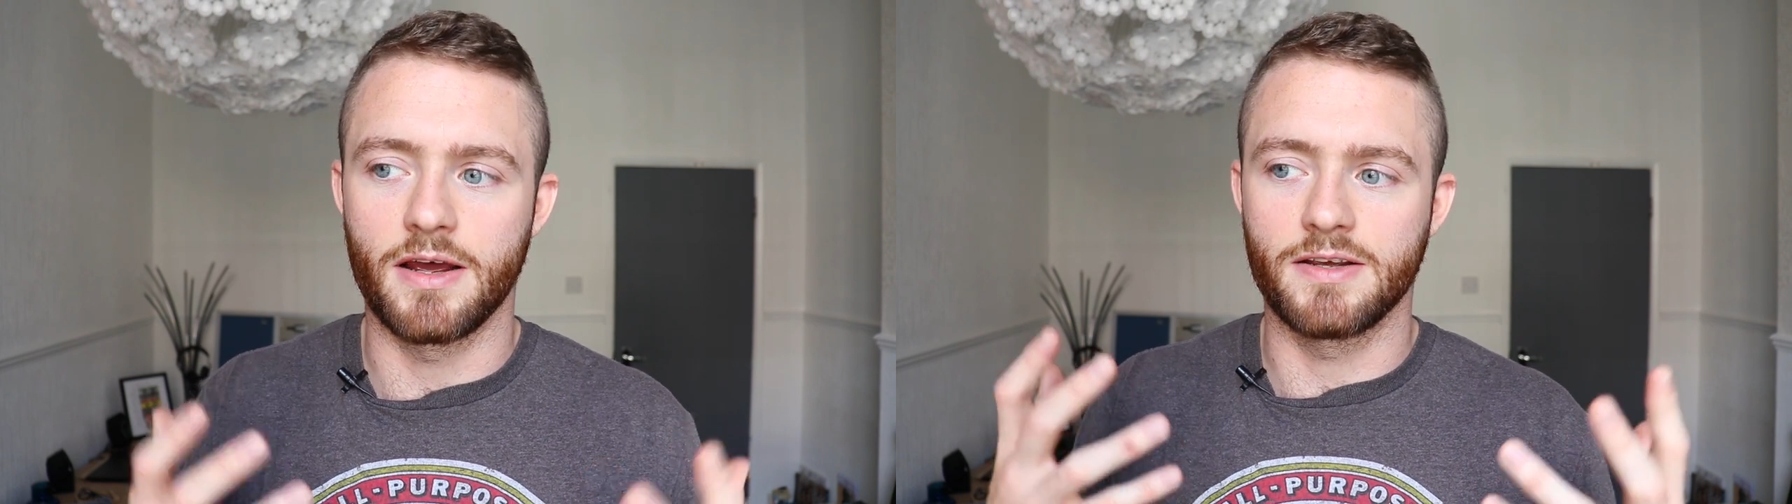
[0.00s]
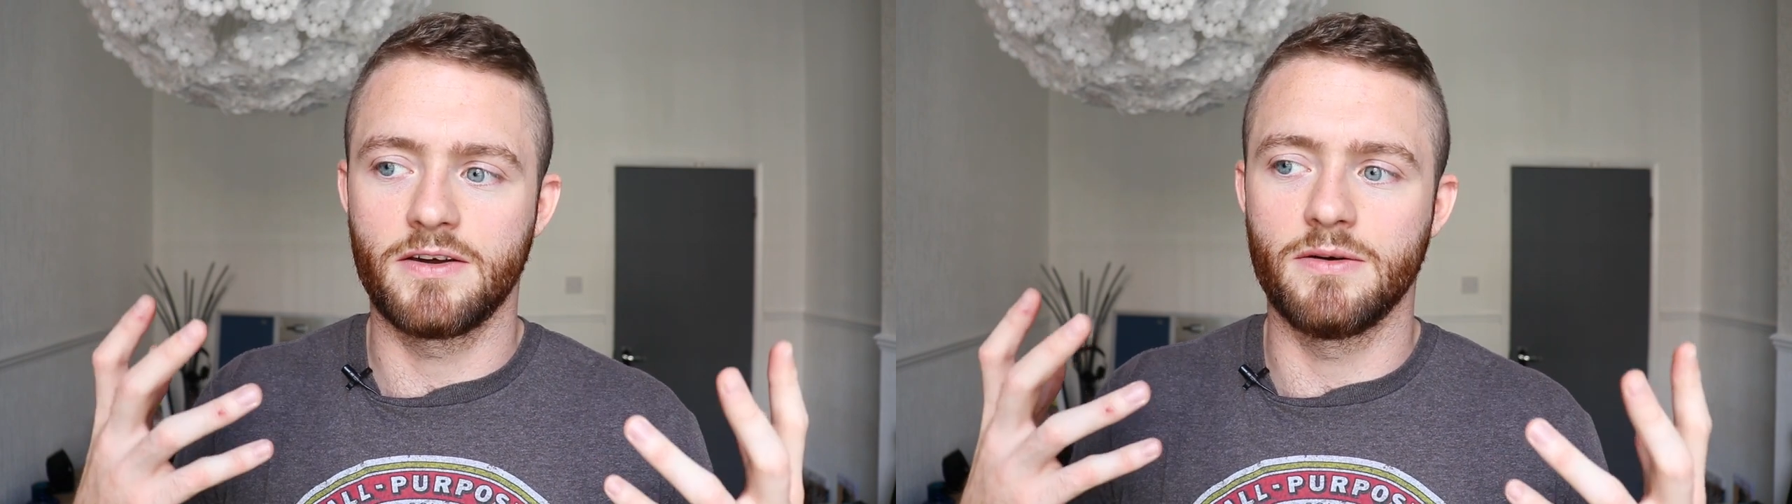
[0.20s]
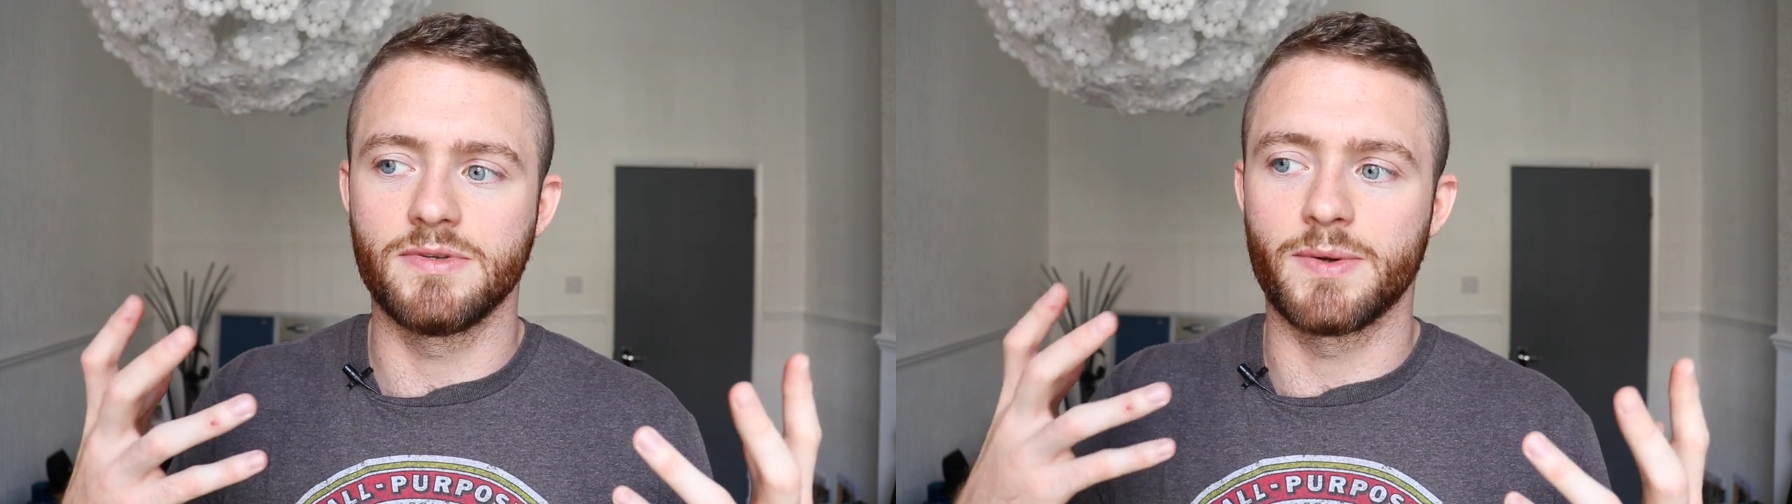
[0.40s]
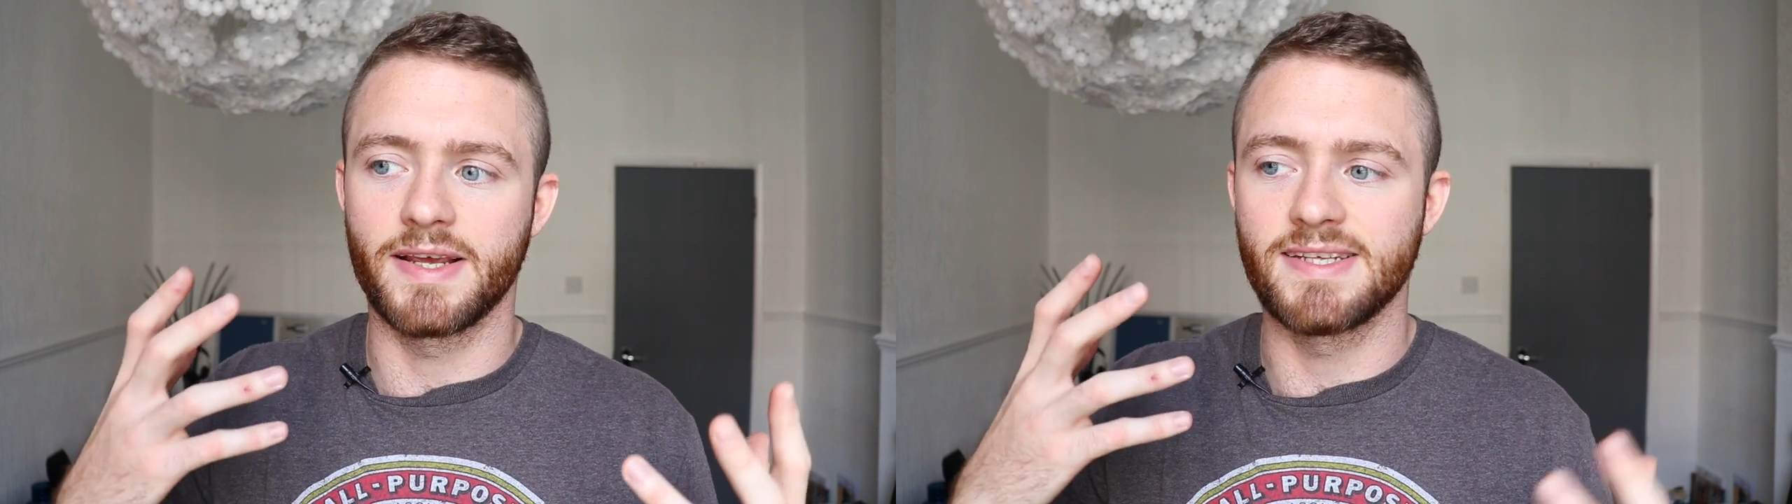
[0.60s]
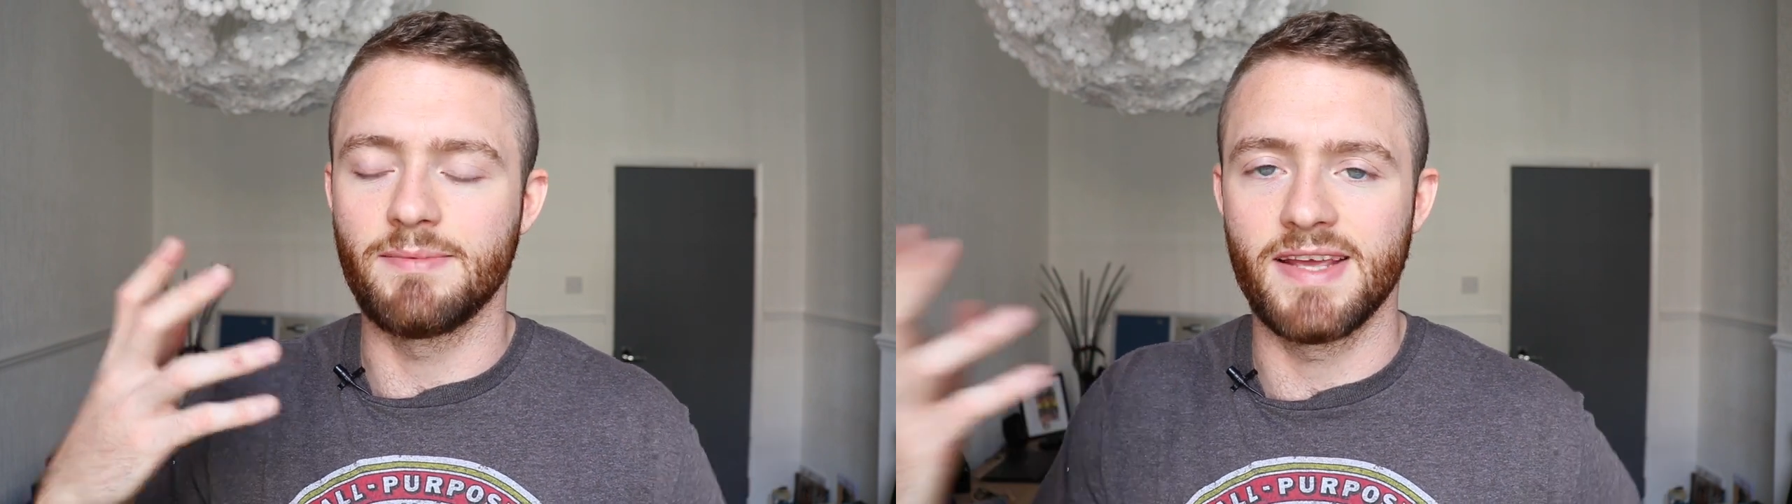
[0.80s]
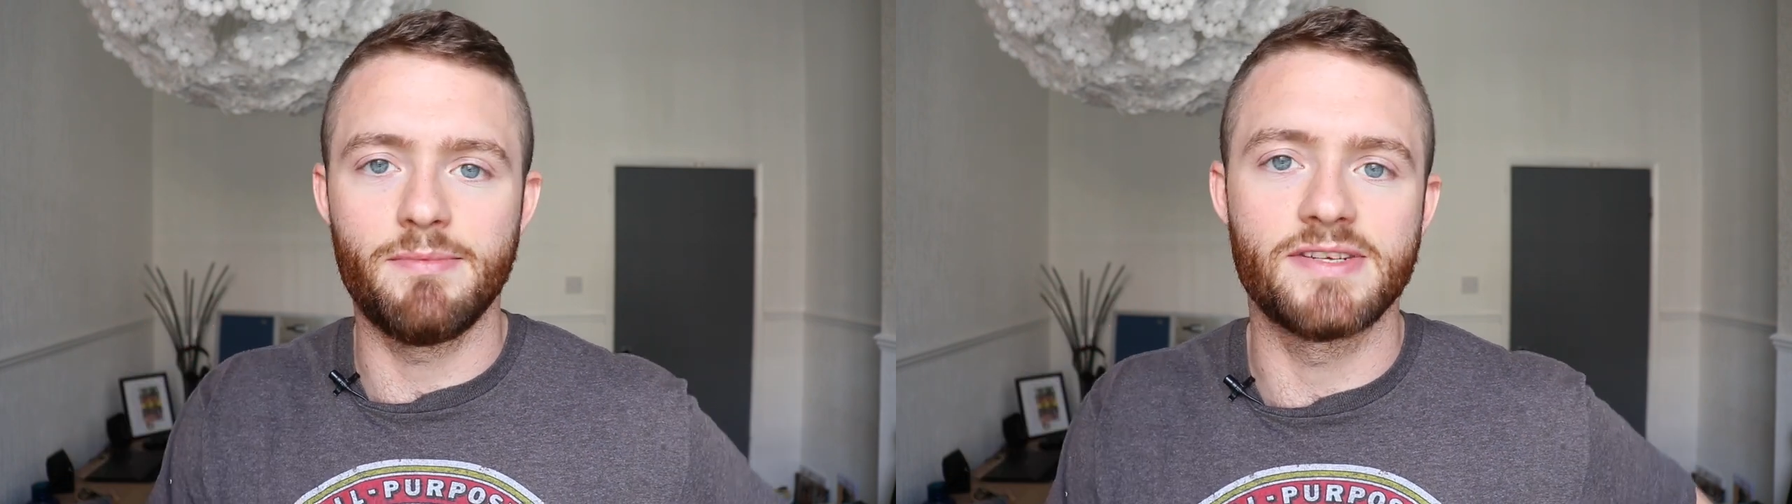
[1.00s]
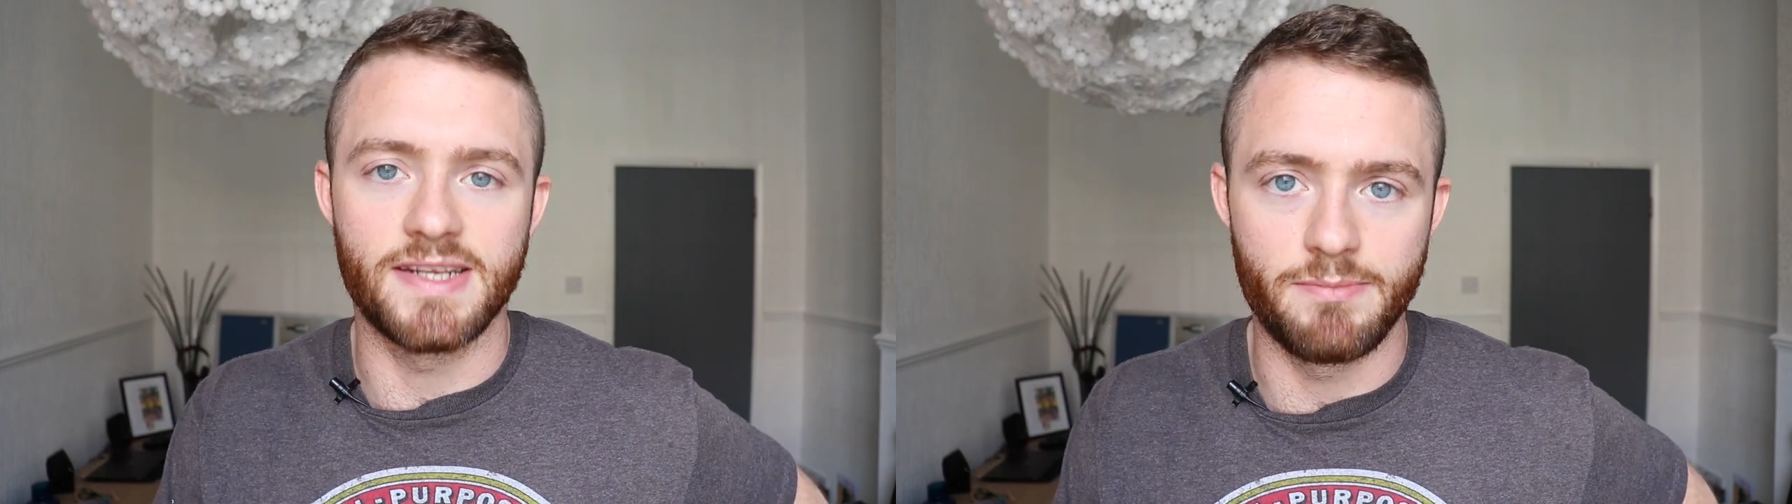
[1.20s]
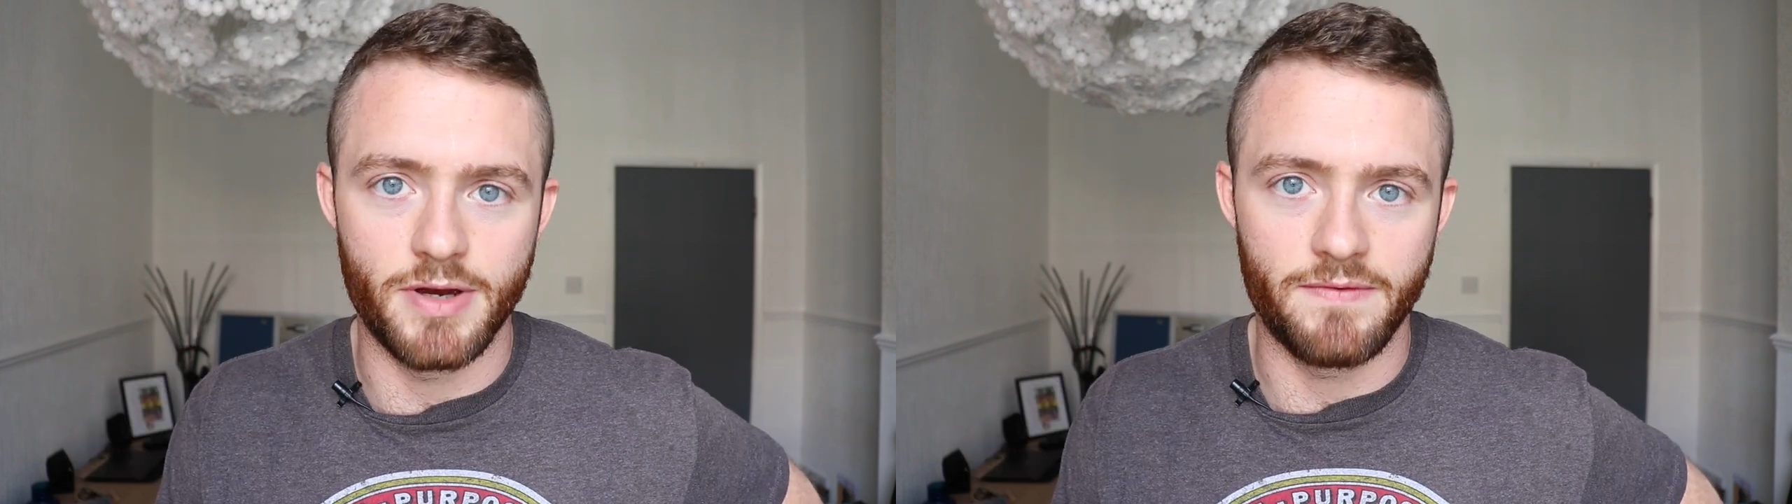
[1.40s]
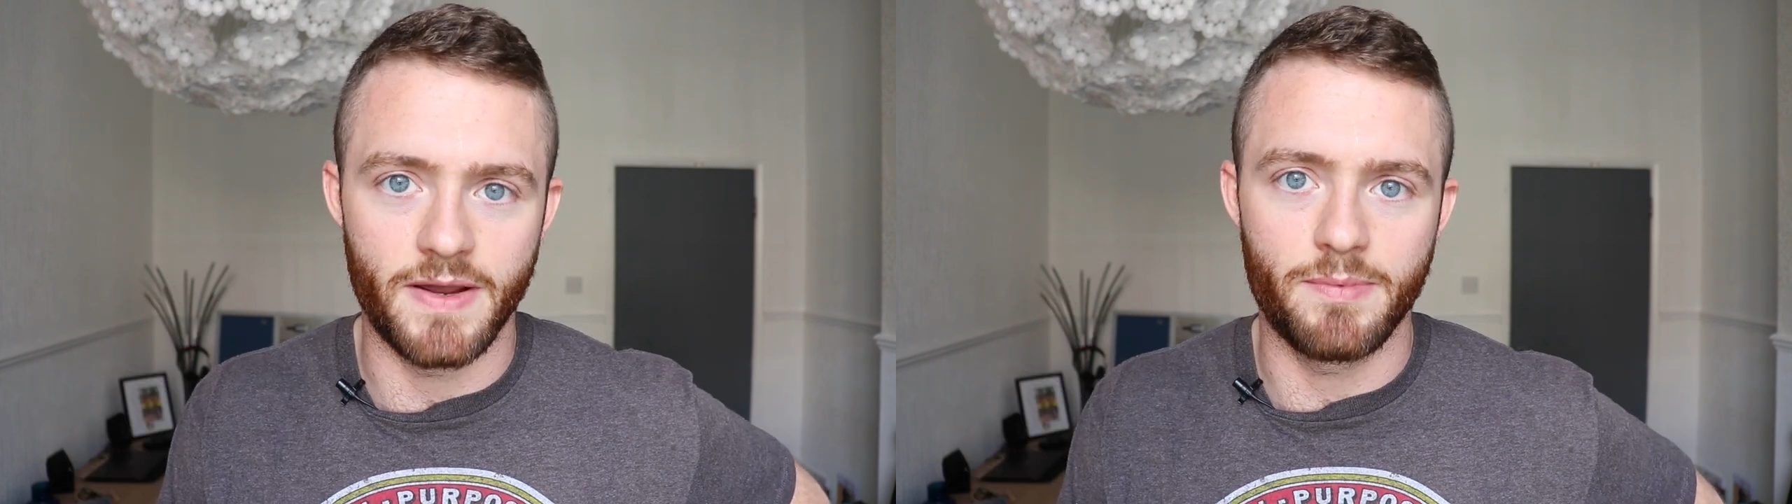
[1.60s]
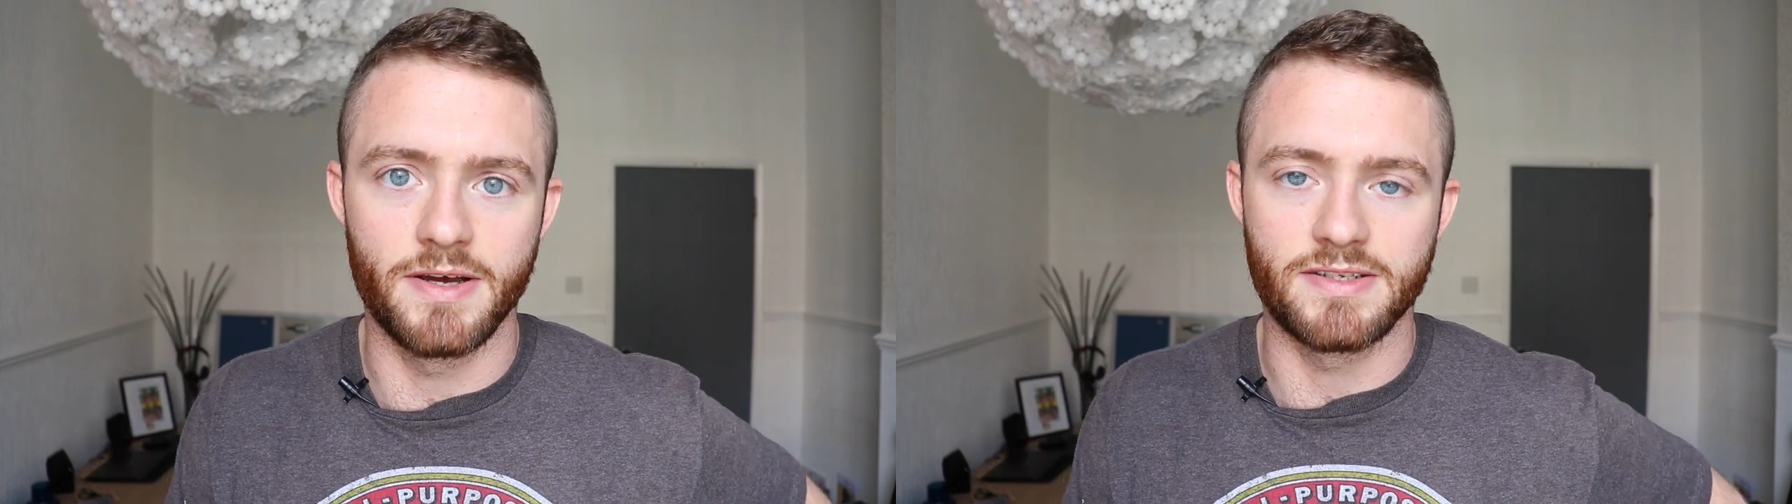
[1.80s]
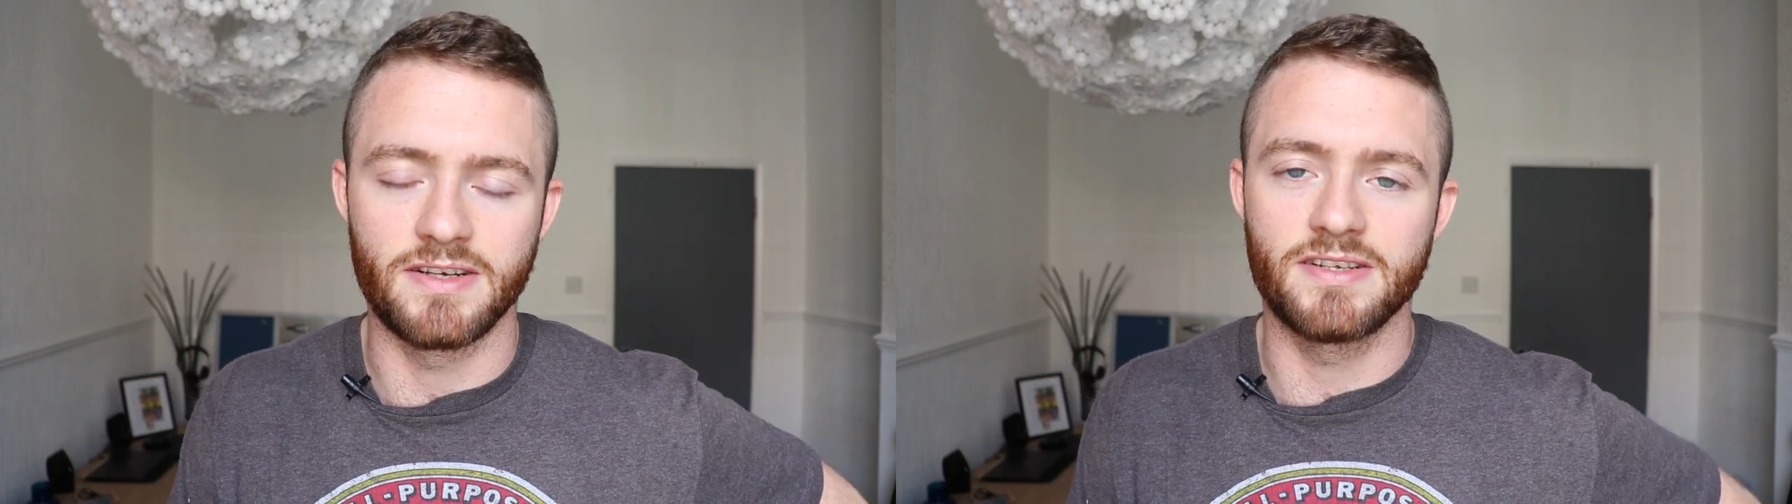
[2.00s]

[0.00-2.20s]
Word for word: I come to accept him as an imperfect person,